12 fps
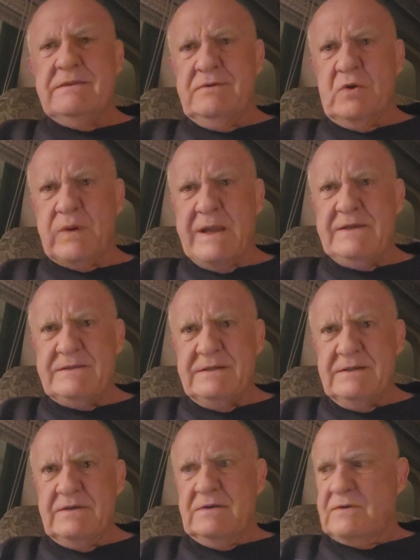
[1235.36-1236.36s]
Crazy.
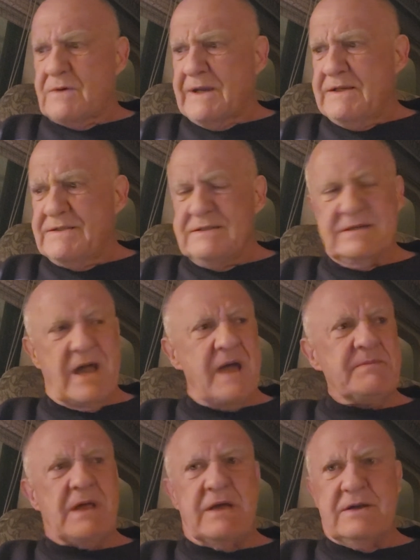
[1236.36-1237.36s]
Crazy.
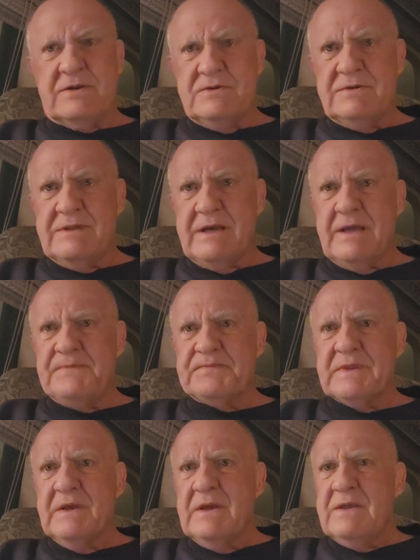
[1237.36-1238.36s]
I'm not going to do that.
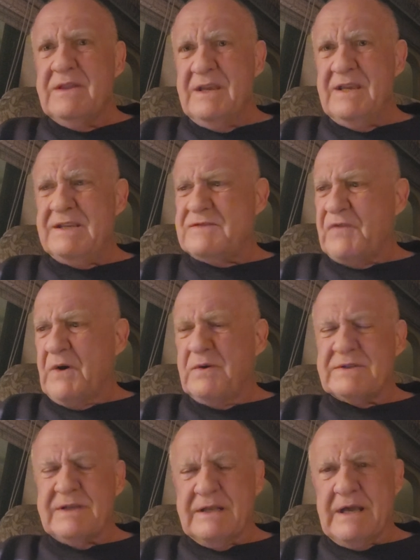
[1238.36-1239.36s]
These
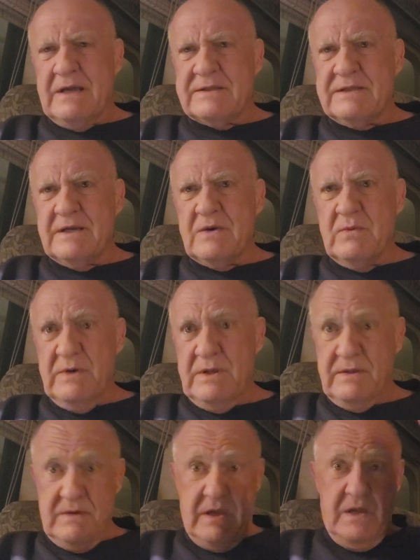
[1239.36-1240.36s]
folks get out there with
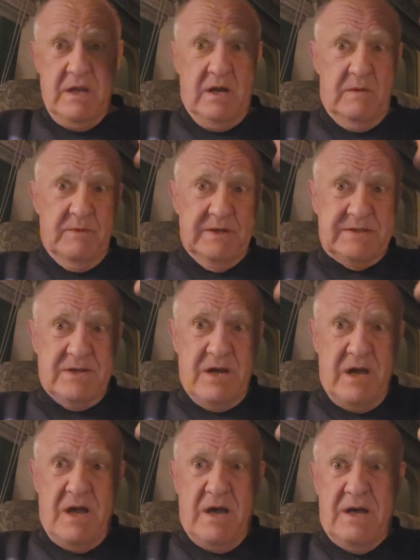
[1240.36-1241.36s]
helmets
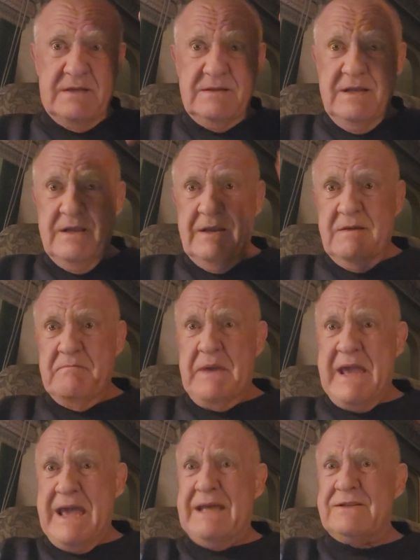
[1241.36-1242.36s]
on,
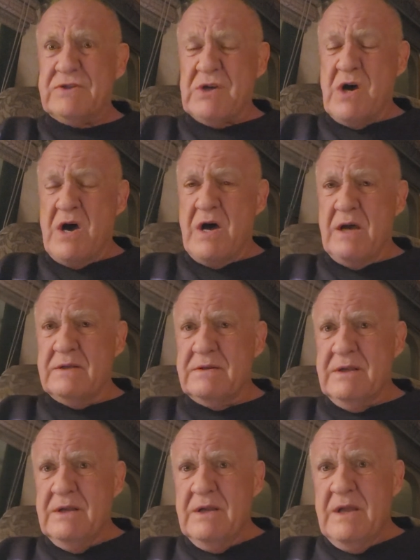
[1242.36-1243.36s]
pads on,
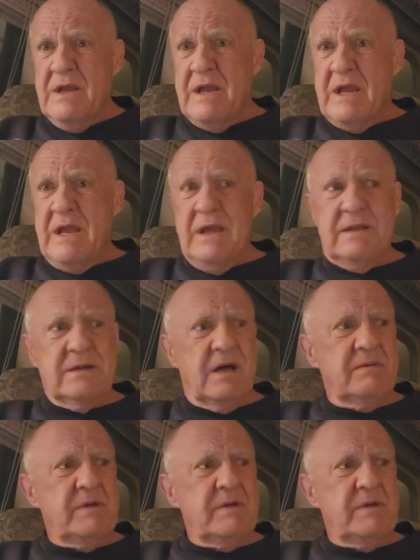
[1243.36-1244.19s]
and,